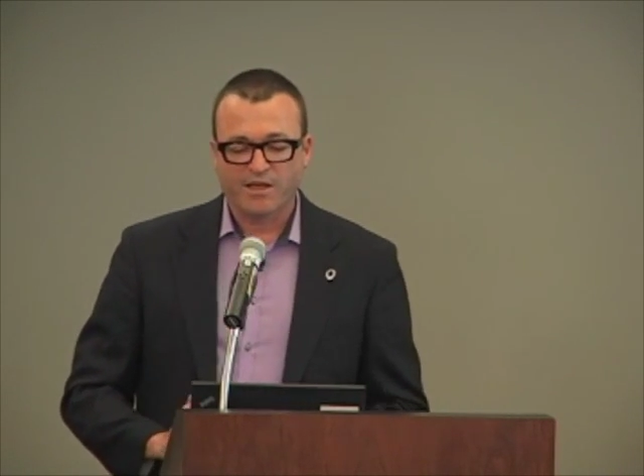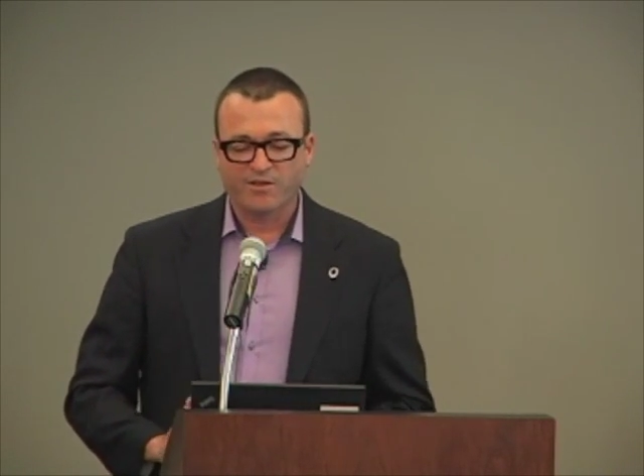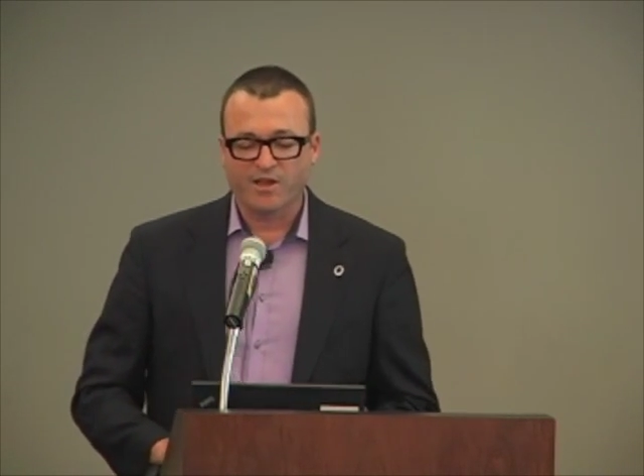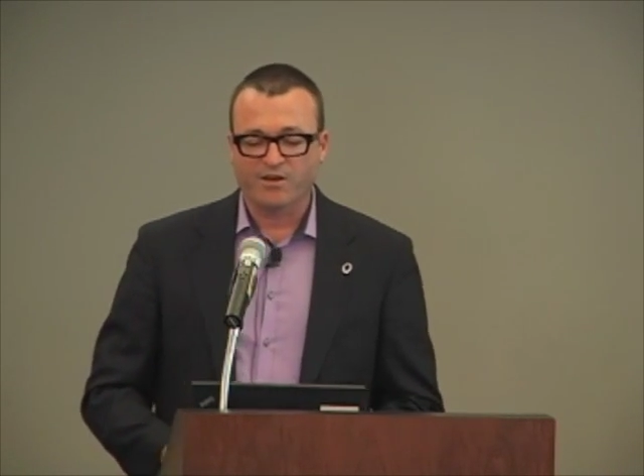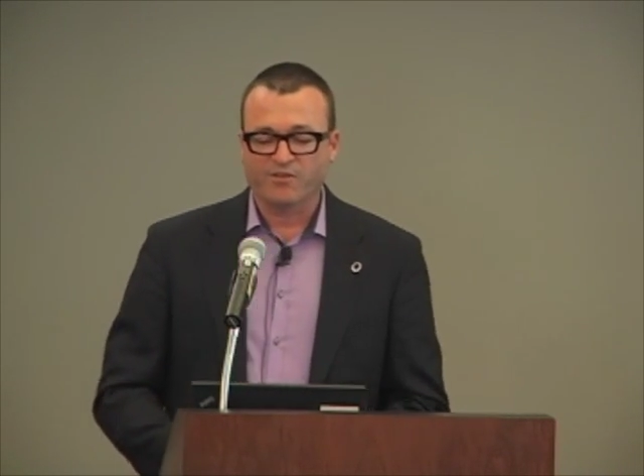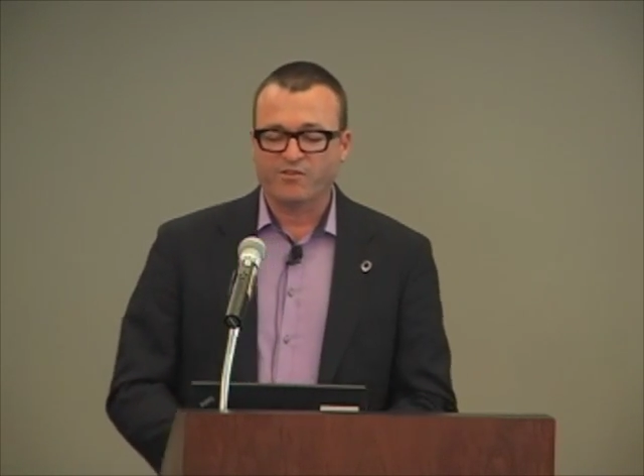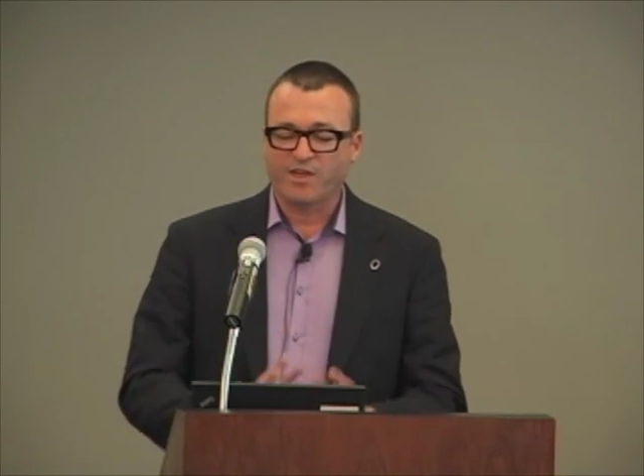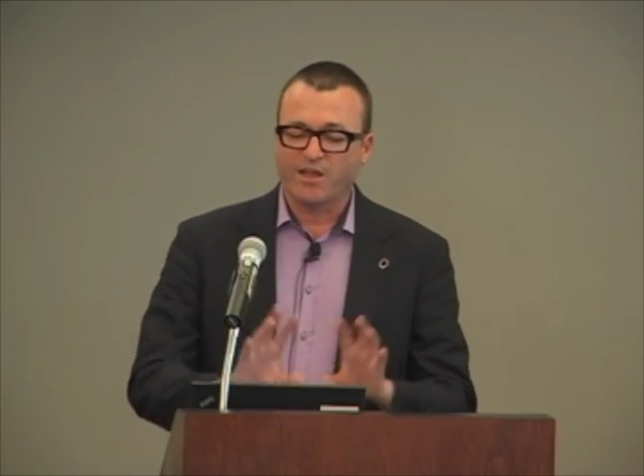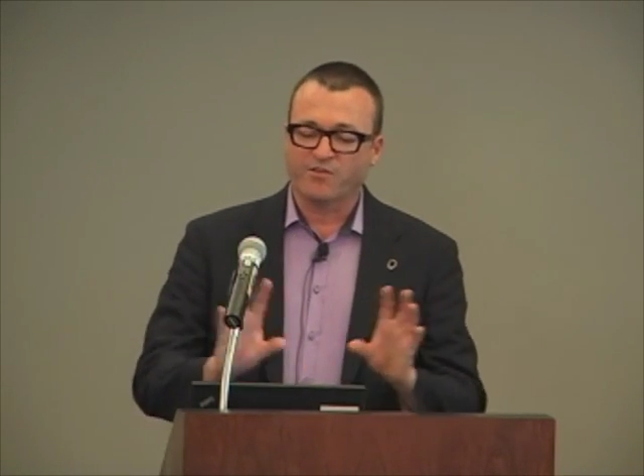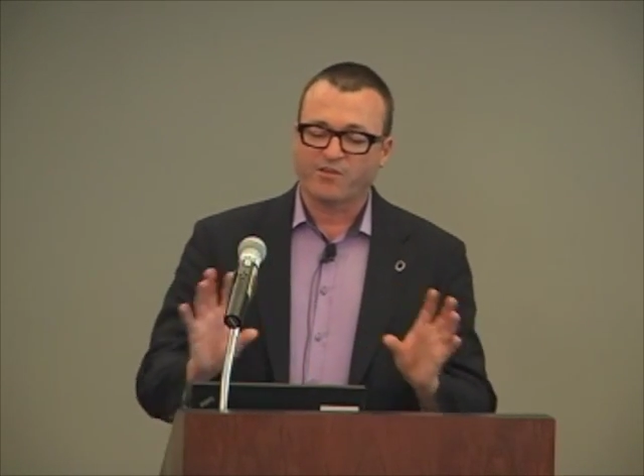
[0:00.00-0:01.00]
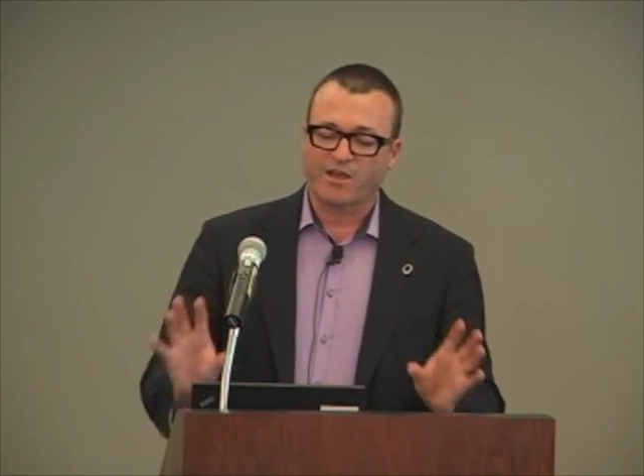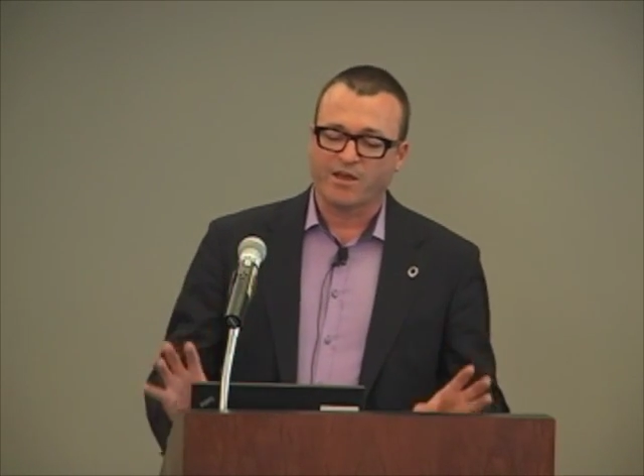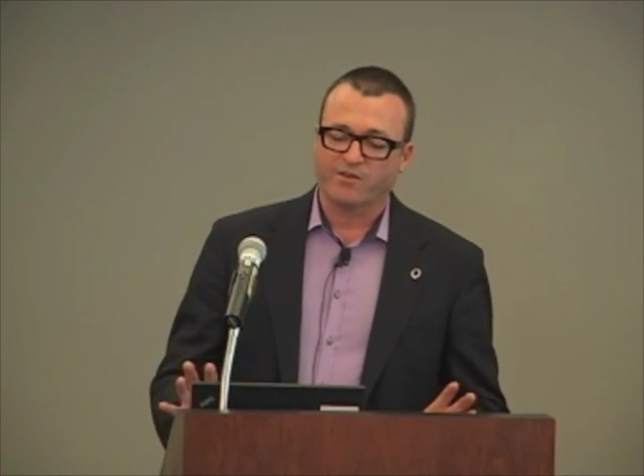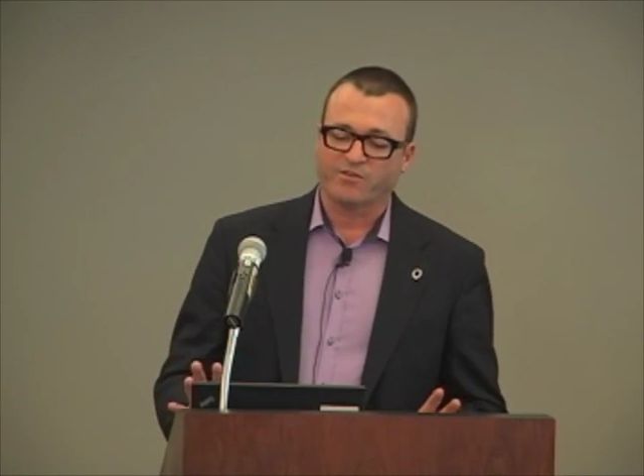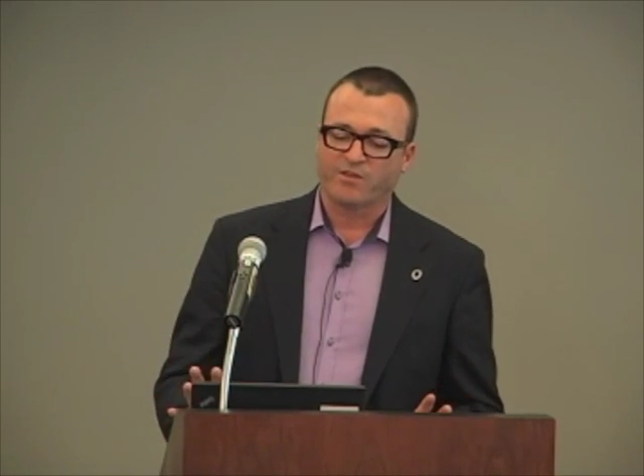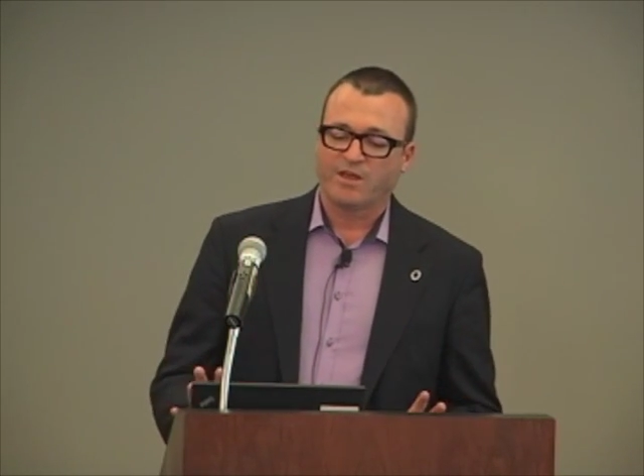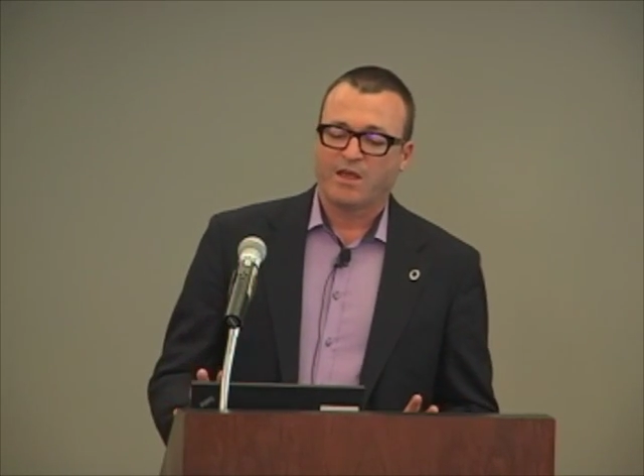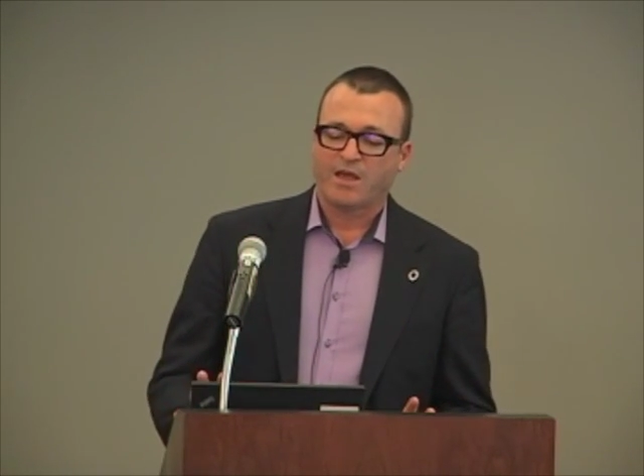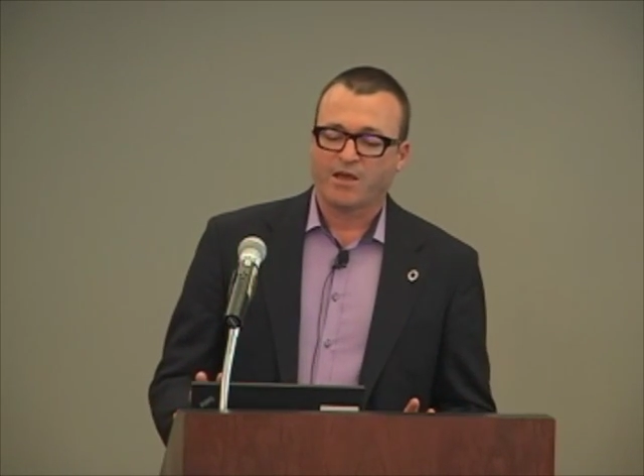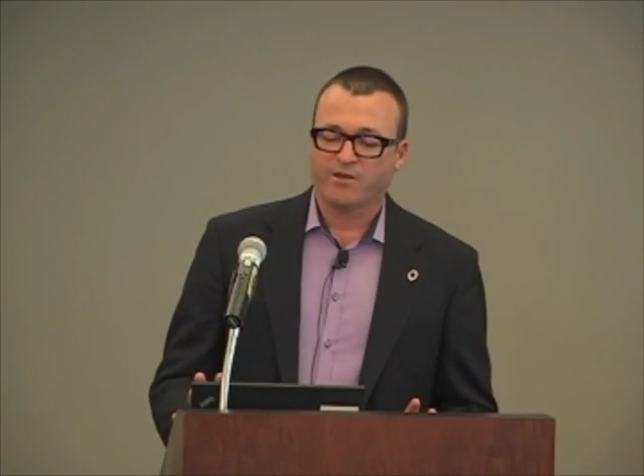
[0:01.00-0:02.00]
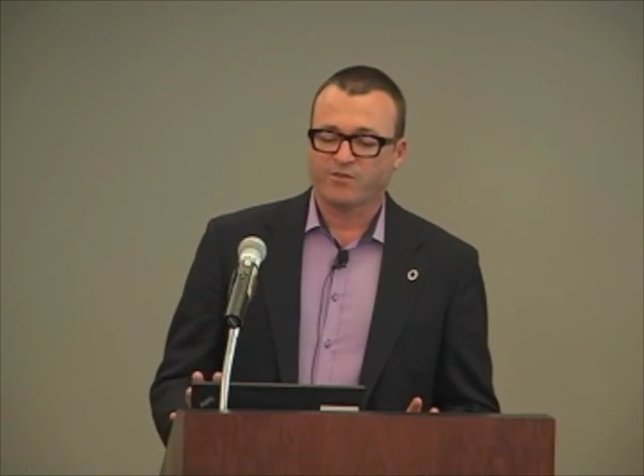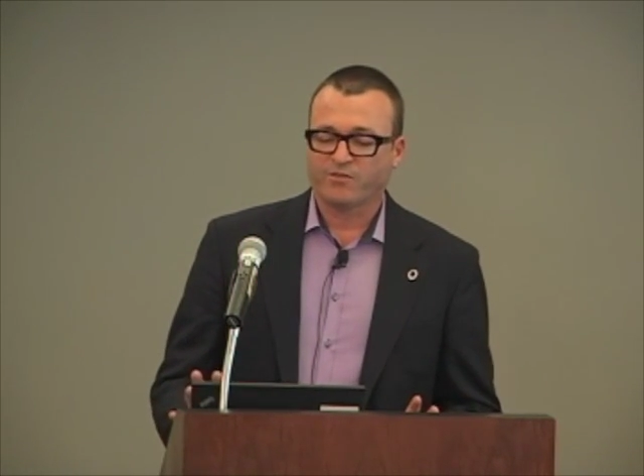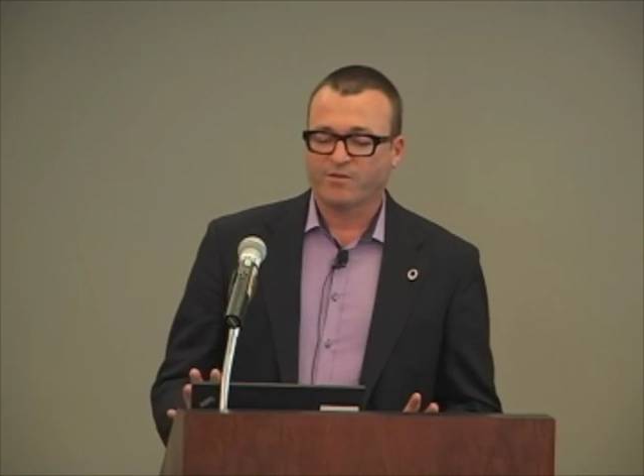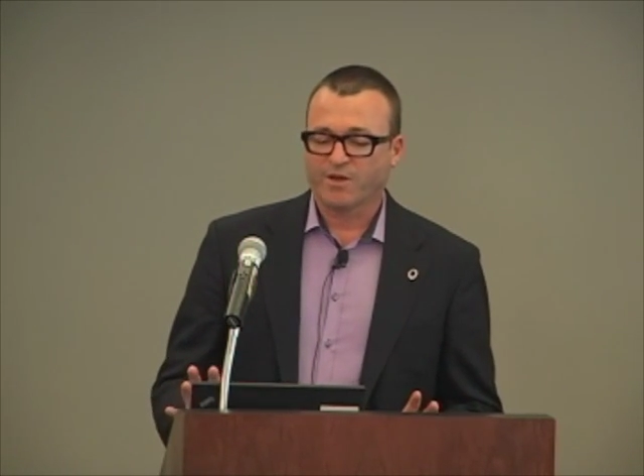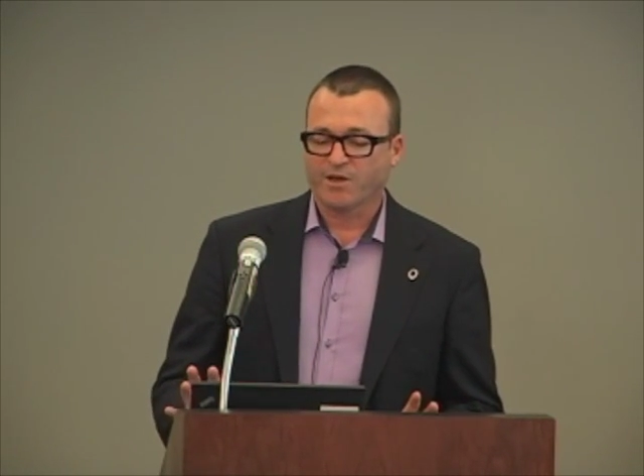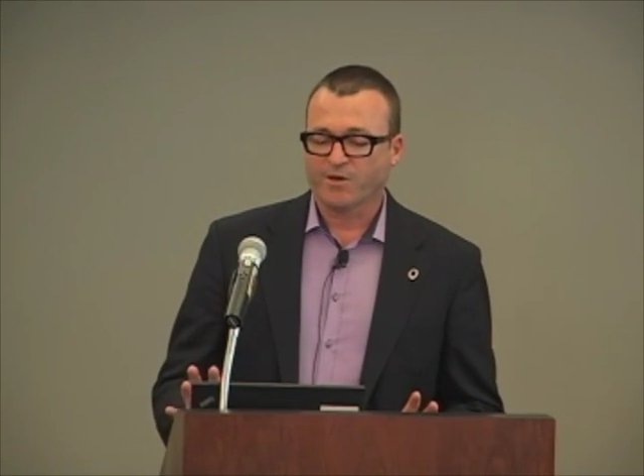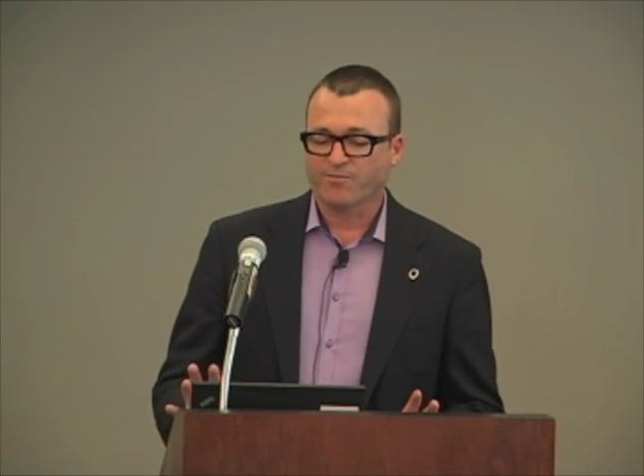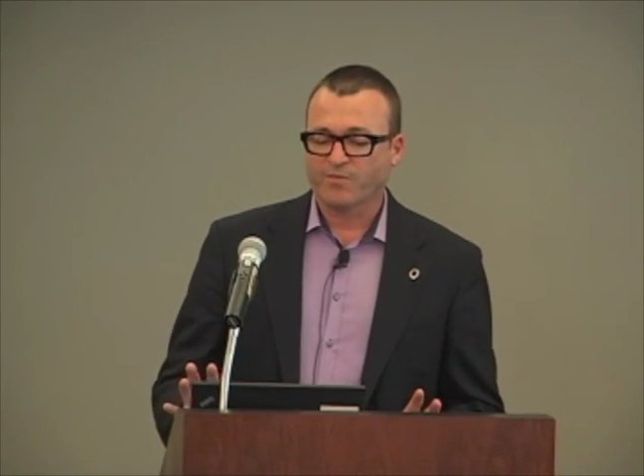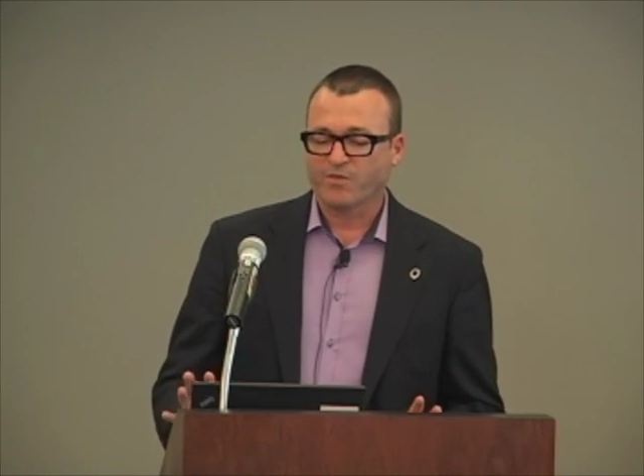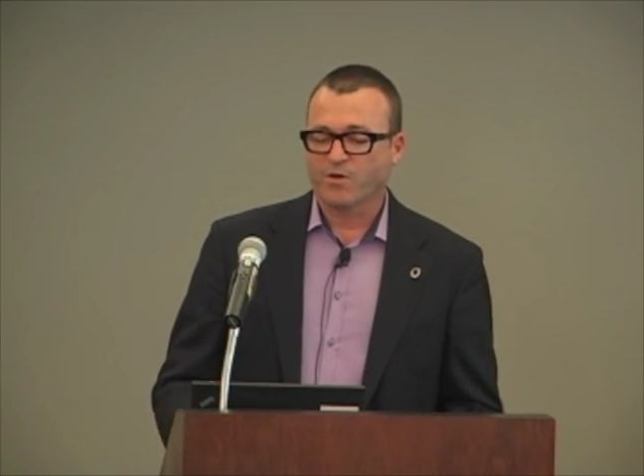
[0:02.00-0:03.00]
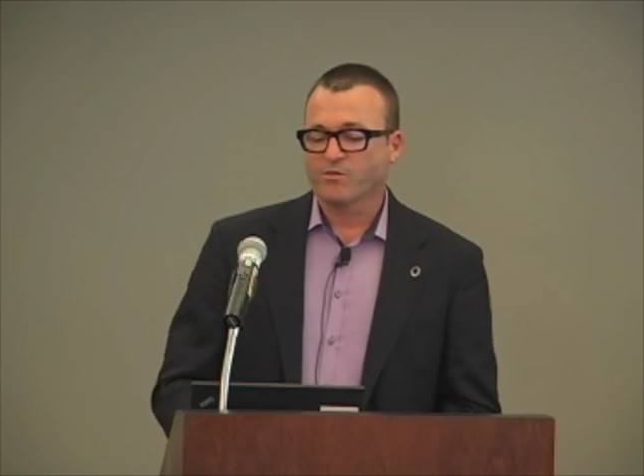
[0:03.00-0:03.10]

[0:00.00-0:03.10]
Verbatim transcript: in, in a sense, has has um,